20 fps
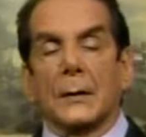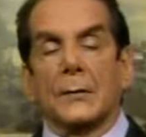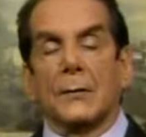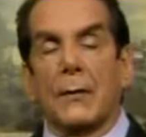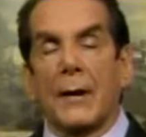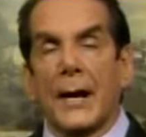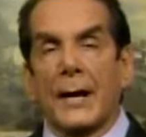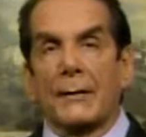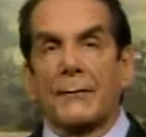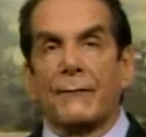
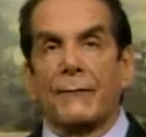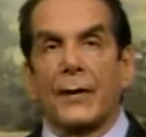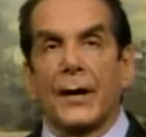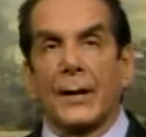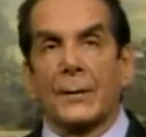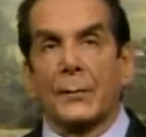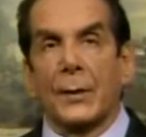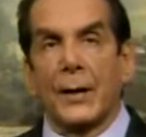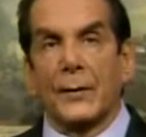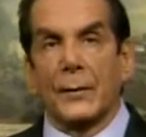
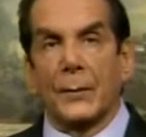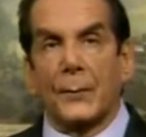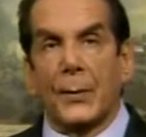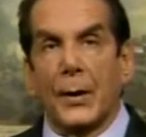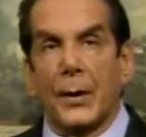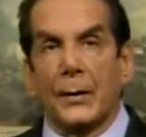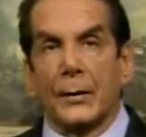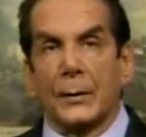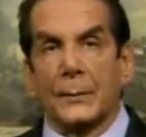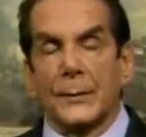ratified by the
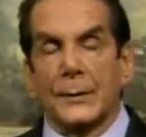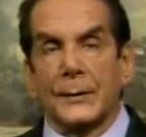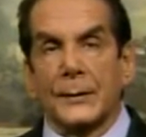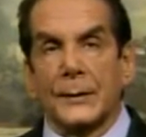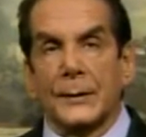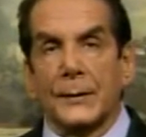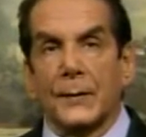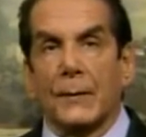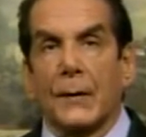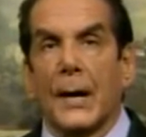parliament
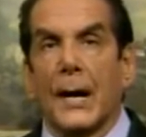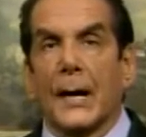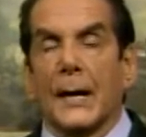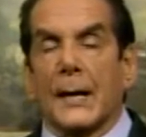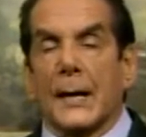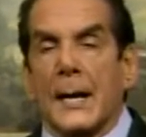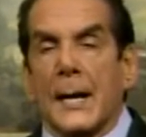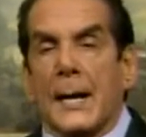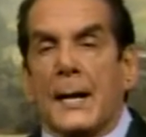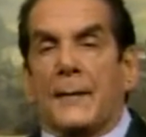in Iraq.
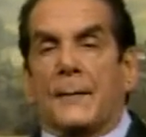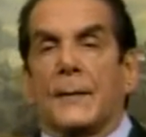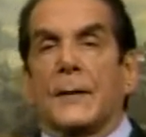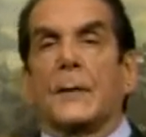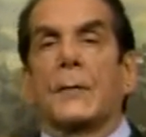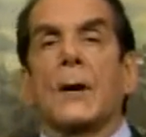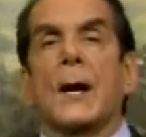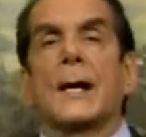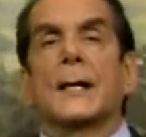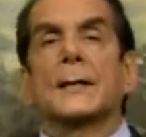The
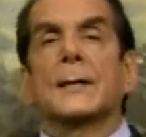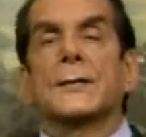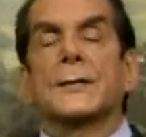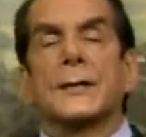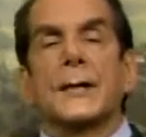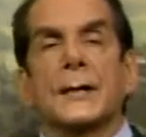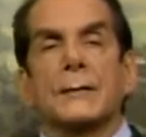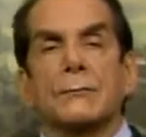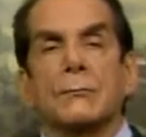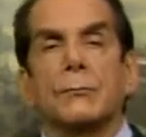Iraqis
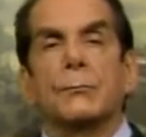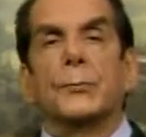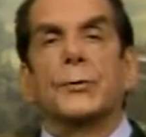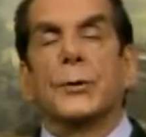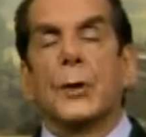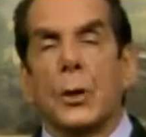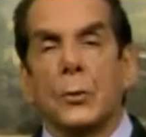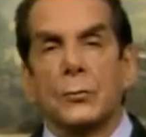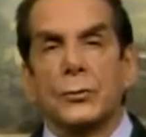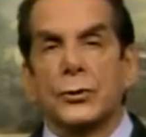said,
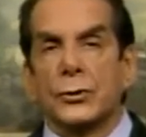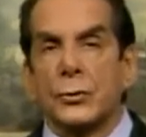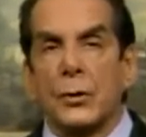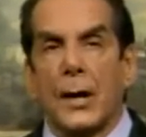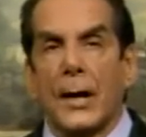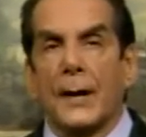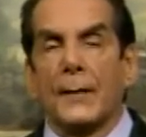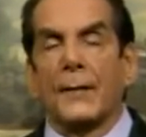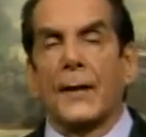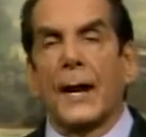don't
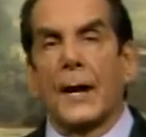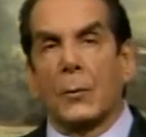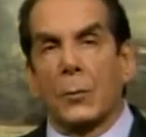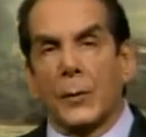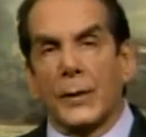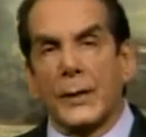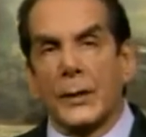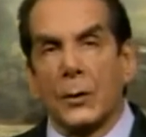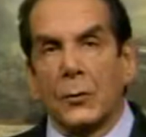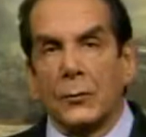try that,
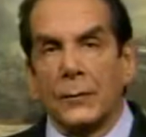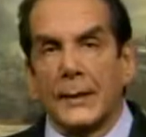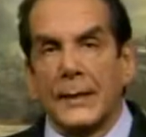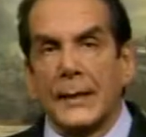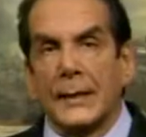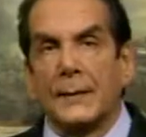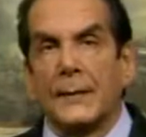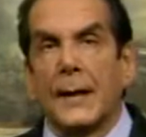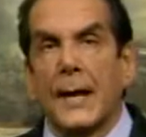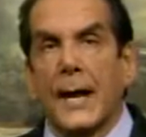we don't
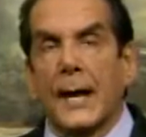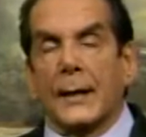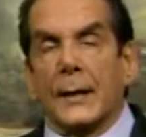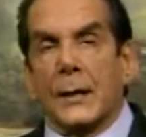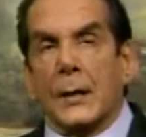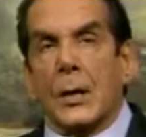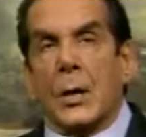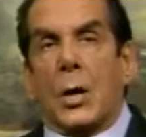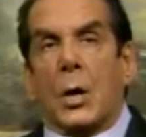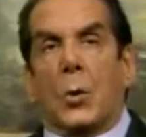need that,
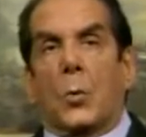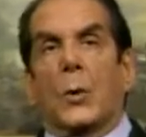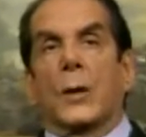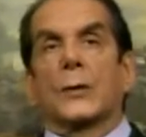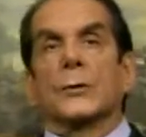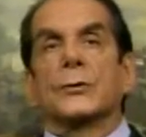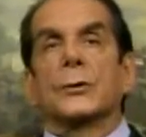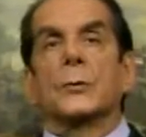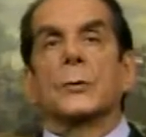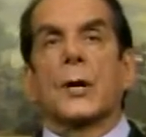
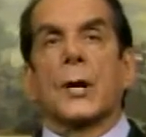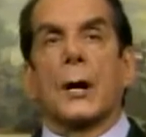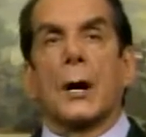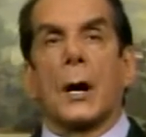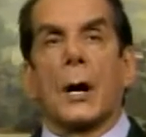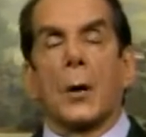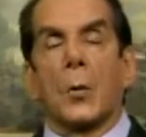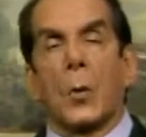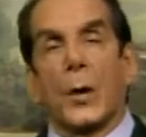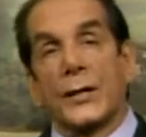we'll do it
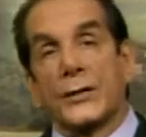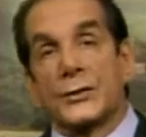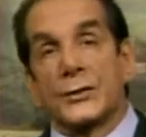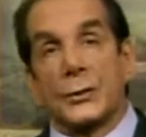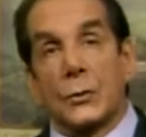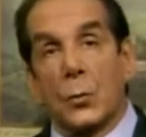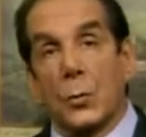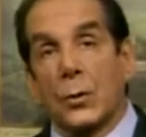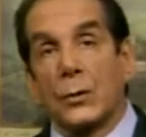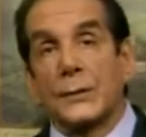our way.
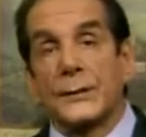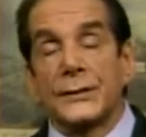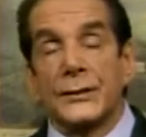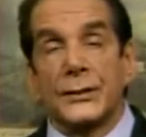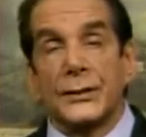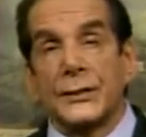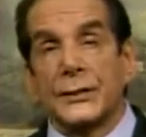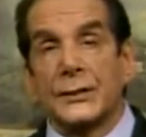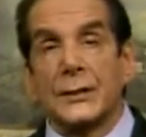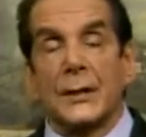So we're
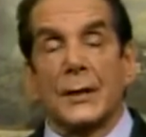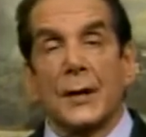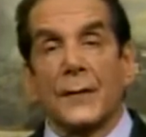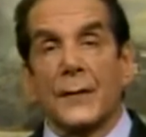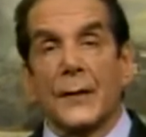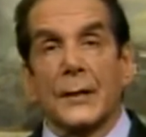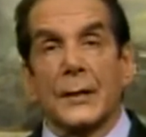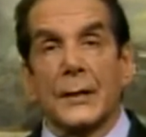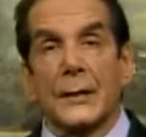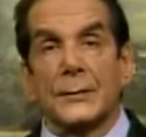insisting on
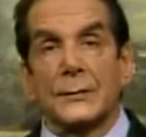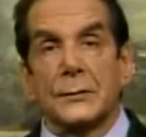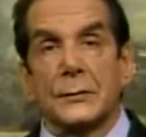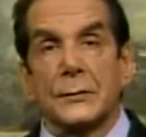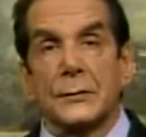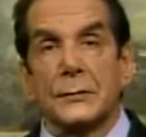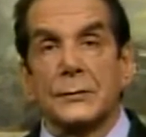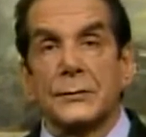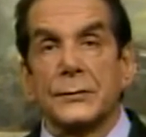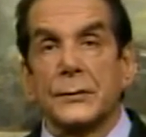the
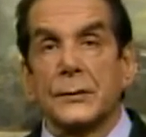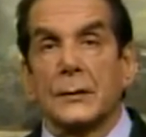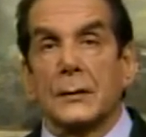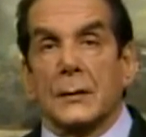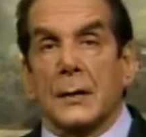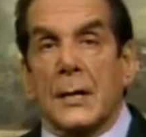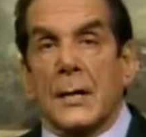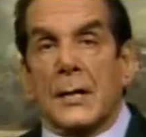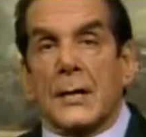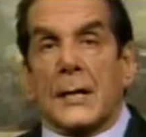
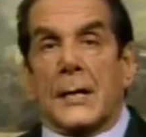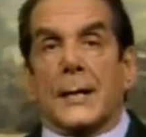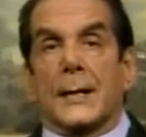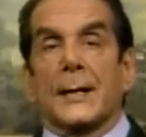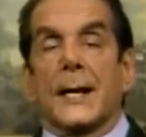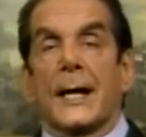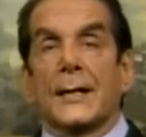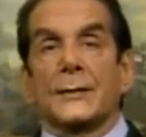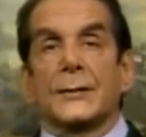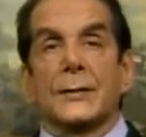constitutional
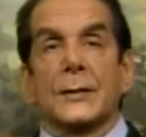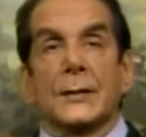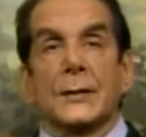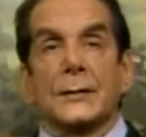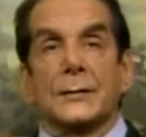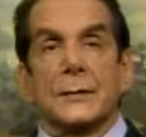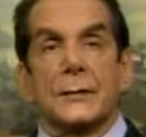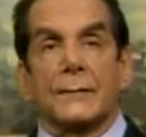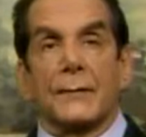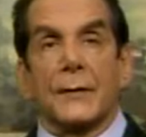
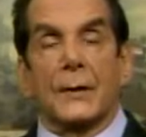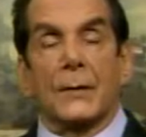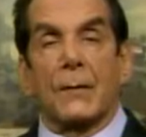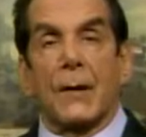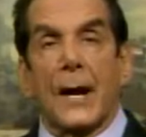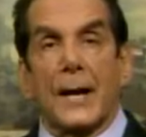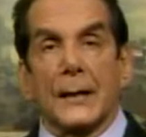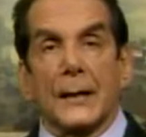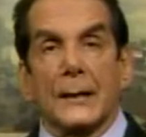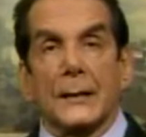niceties of the
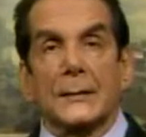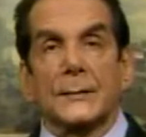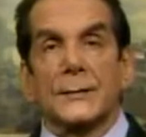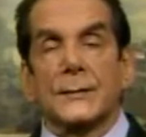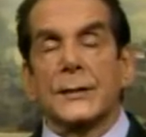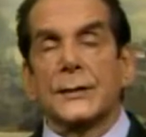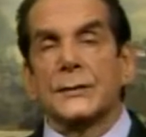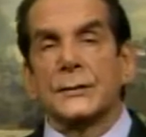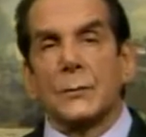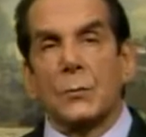Iraqi
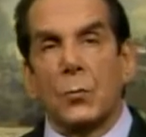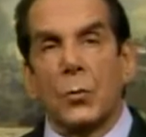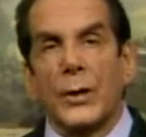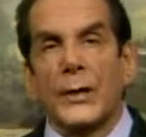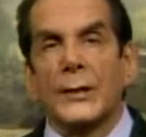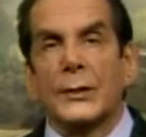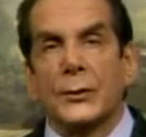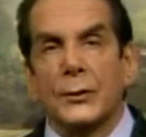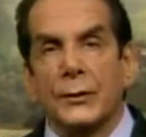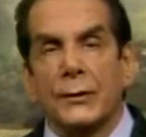system.
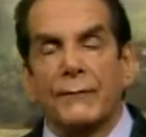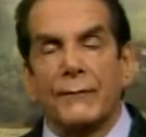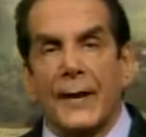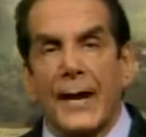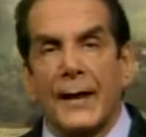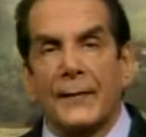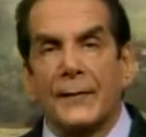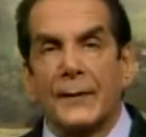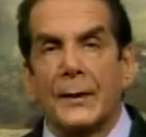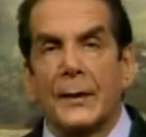We could have
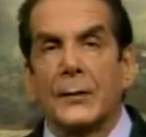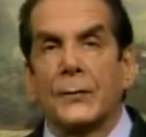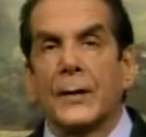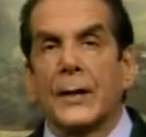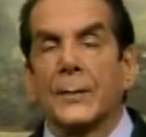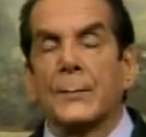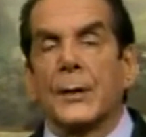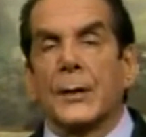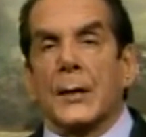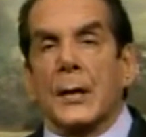had the
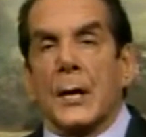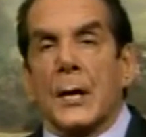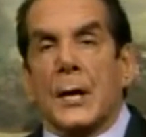agreement.